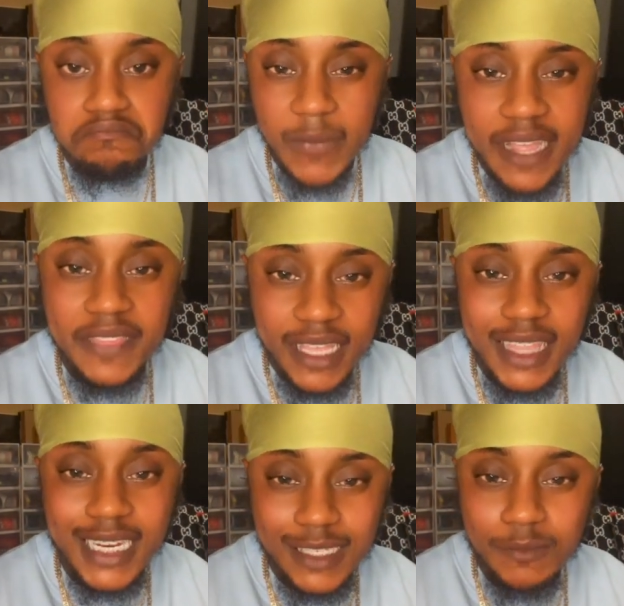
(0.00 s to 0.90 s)
I think
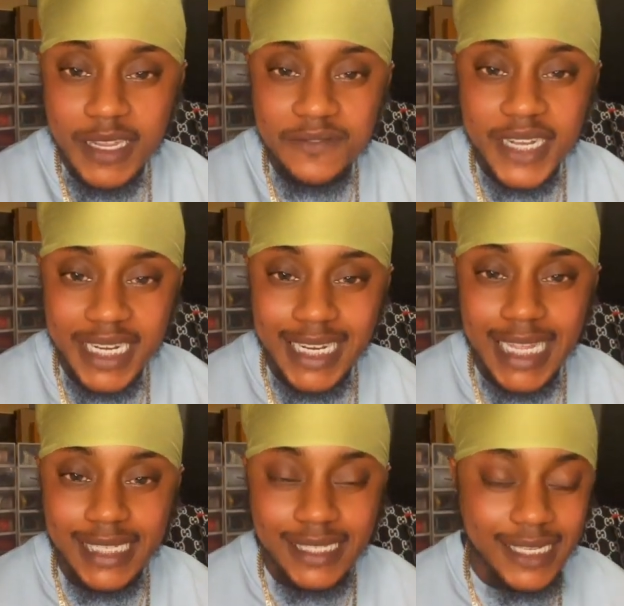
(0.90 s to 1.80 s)
that is my final
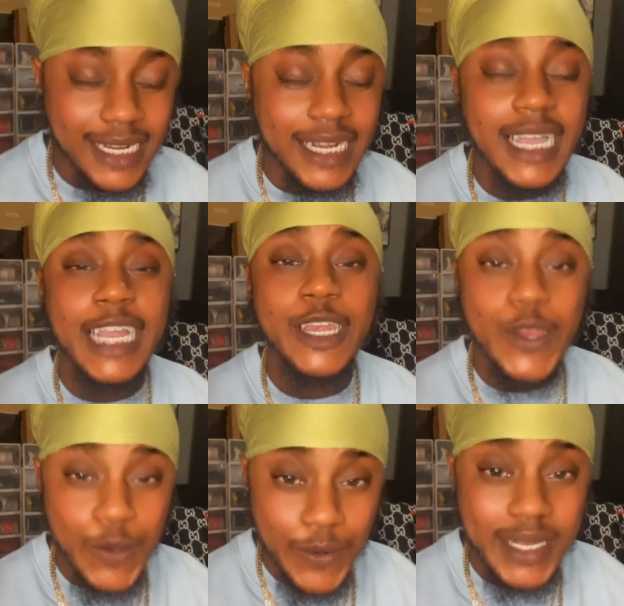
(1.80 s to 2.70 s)
answer. I
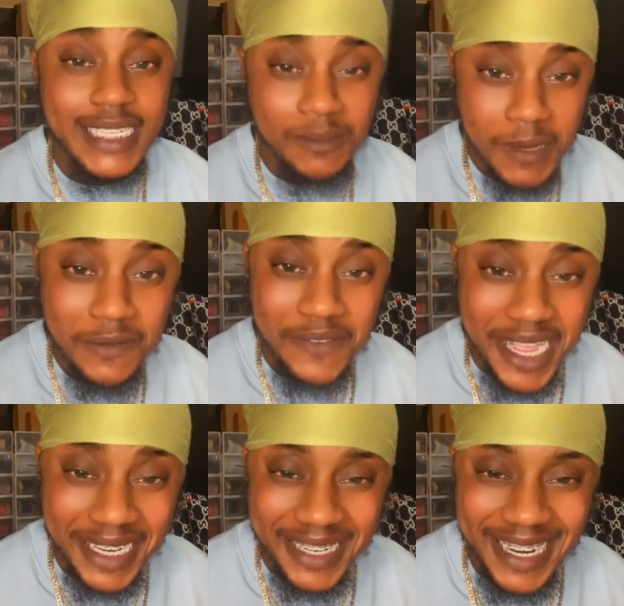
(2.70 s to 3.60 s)
know it's my
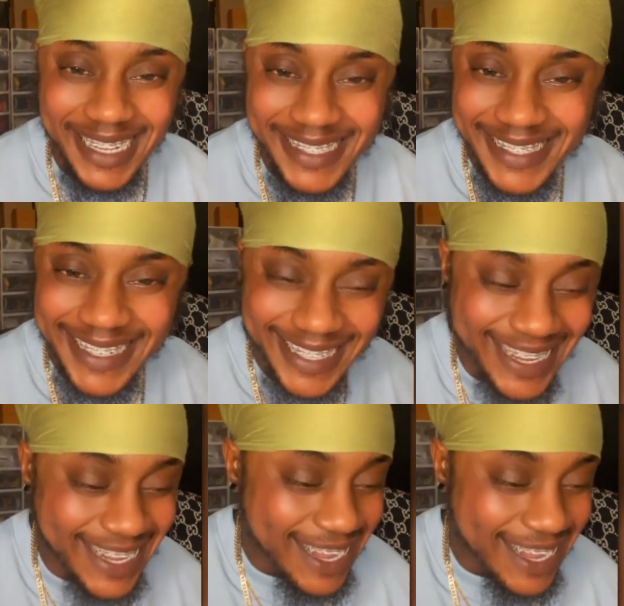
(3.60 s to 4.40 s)
final answer.